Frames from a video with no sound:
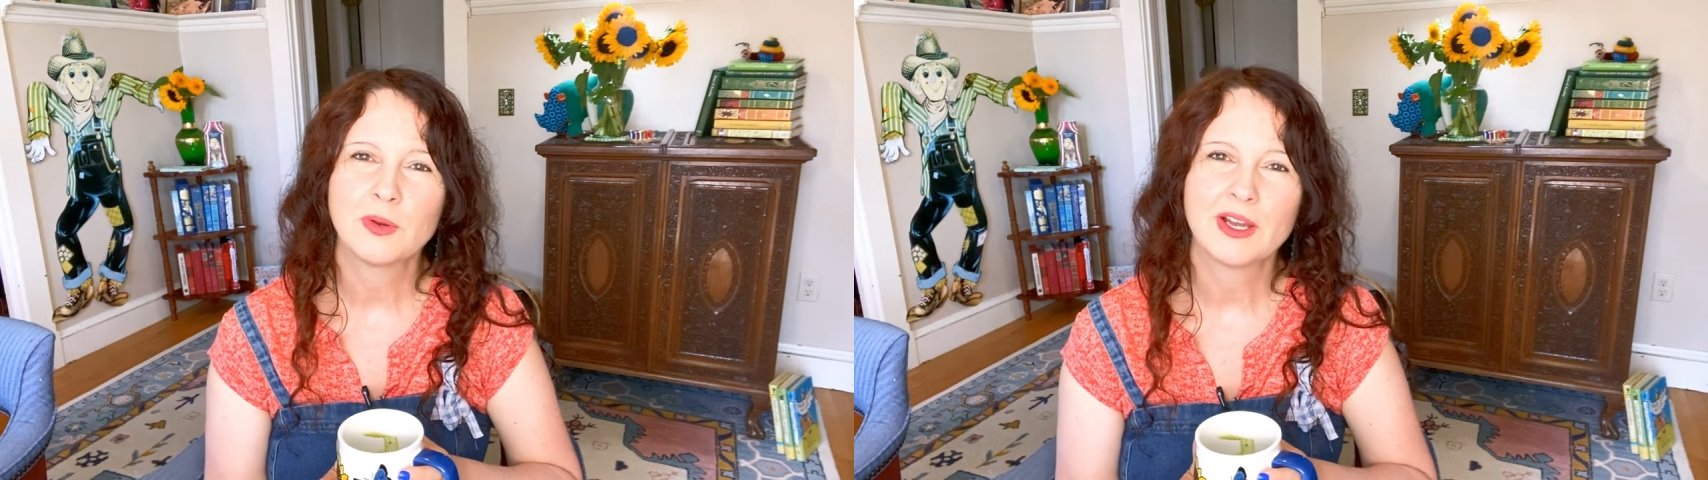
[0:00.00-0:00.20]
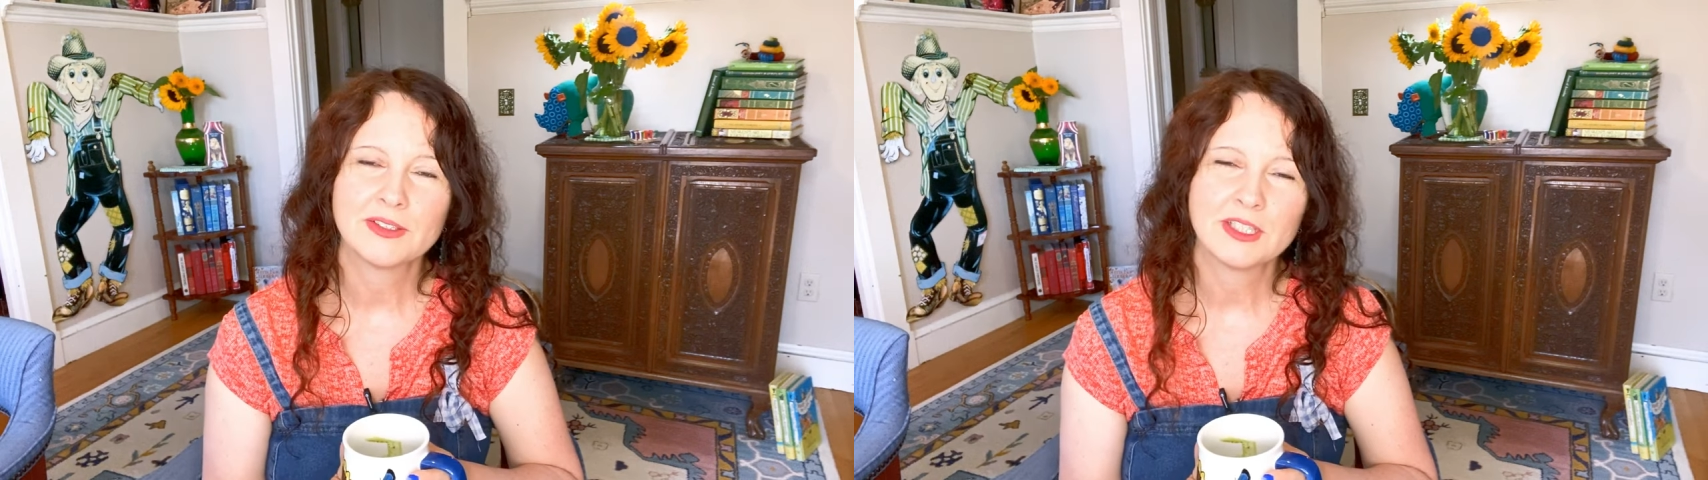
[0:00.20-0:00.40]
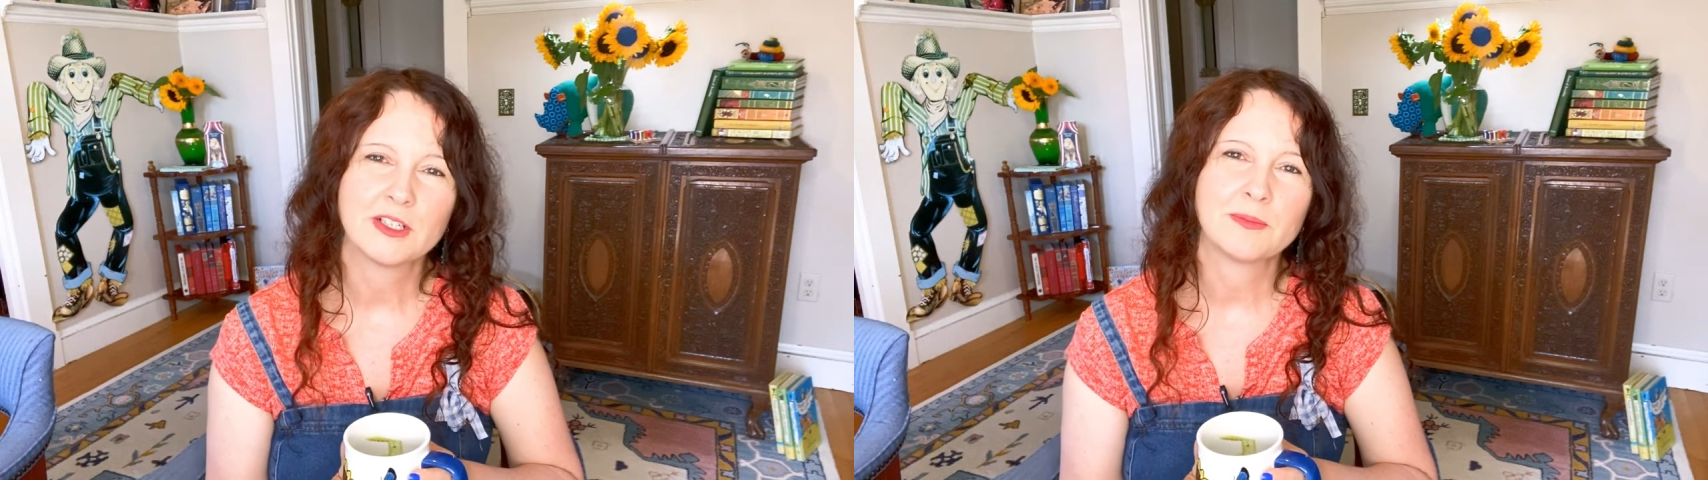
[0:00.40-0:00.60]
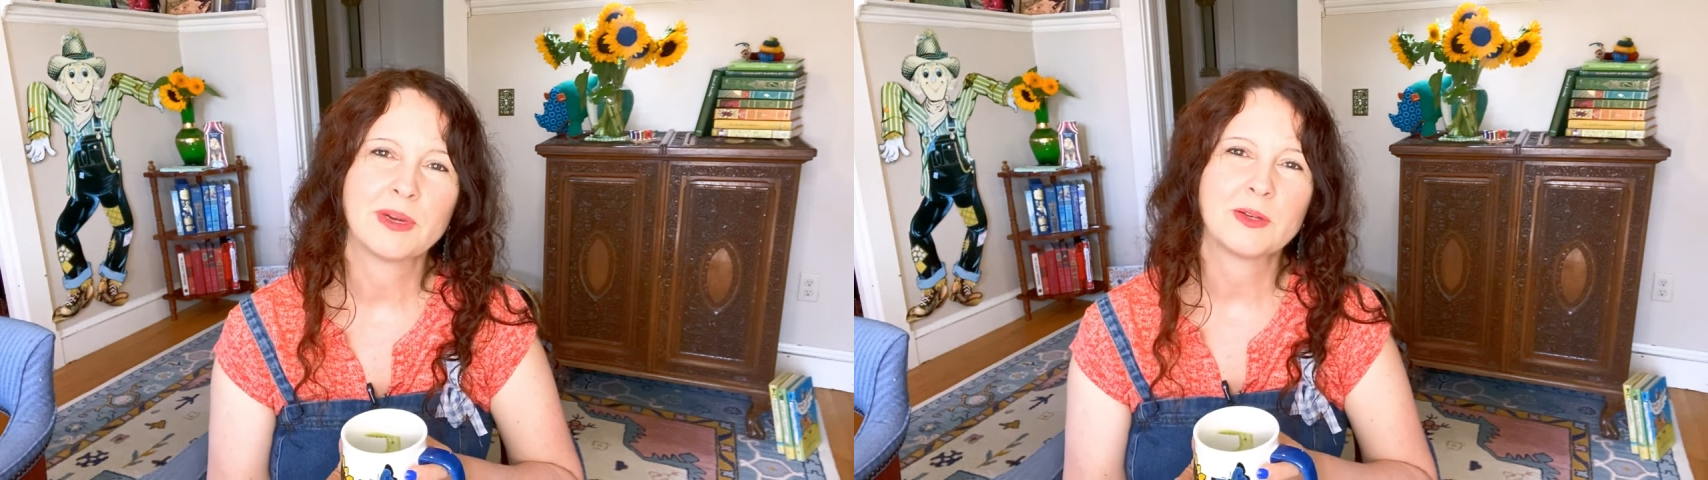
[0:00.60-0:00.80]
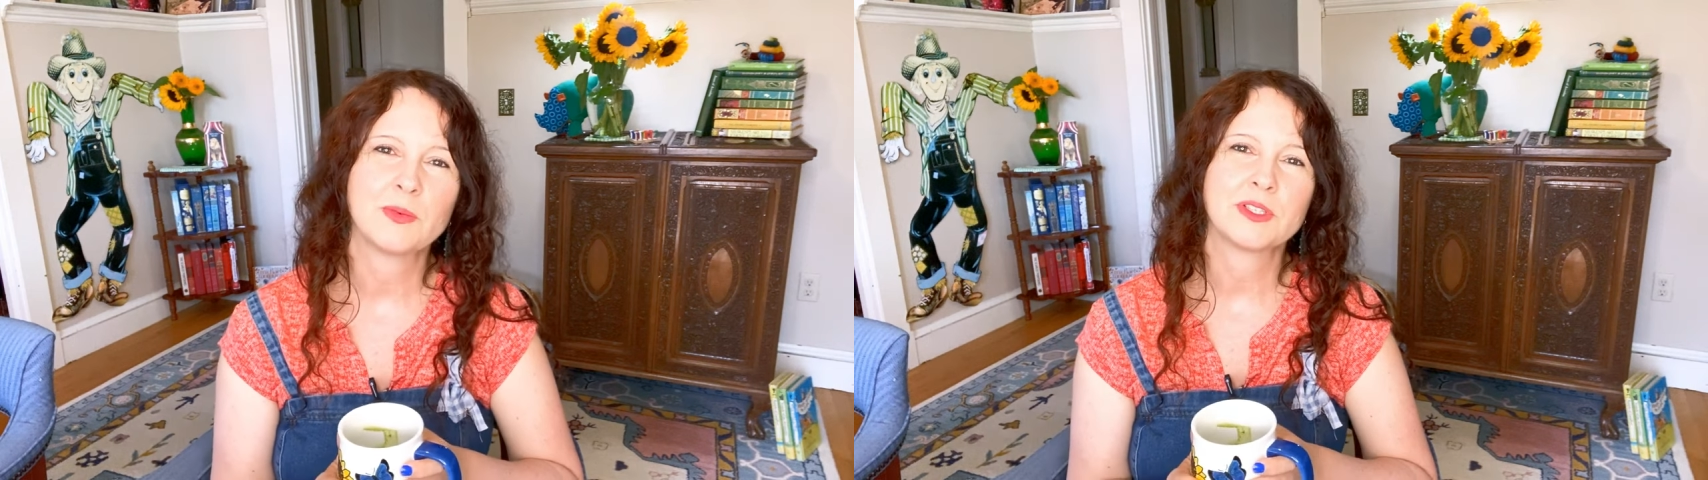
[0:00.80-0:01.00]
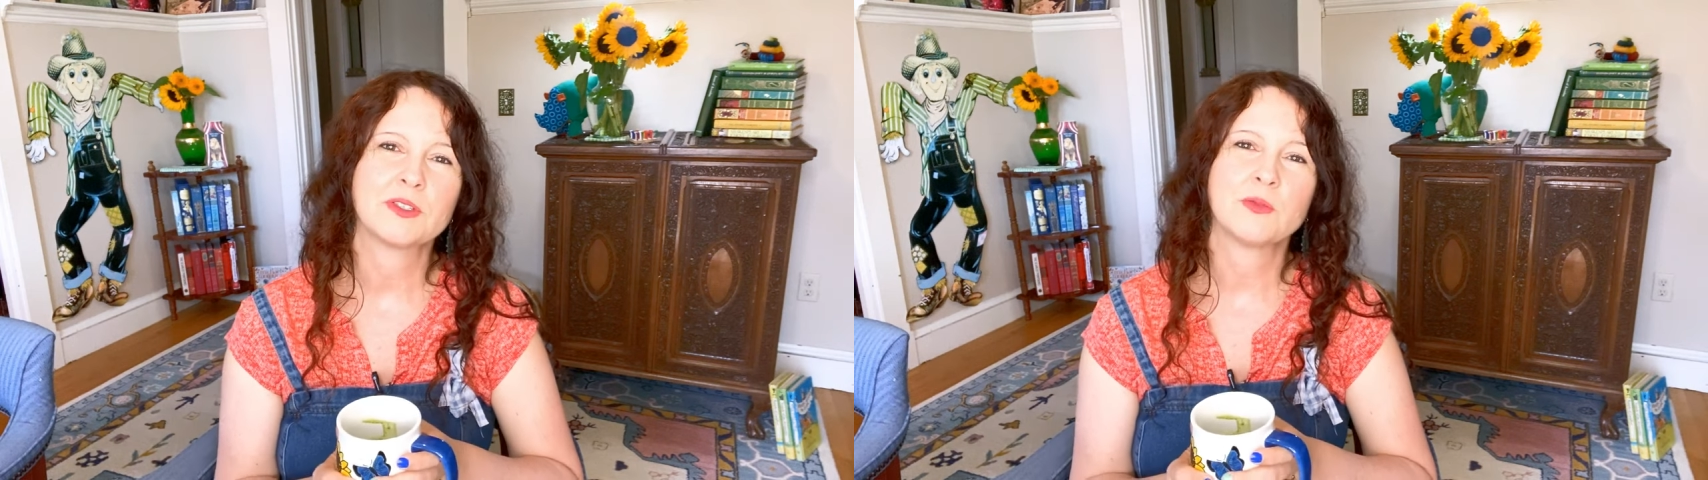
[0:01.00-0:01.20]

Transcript: out there might want to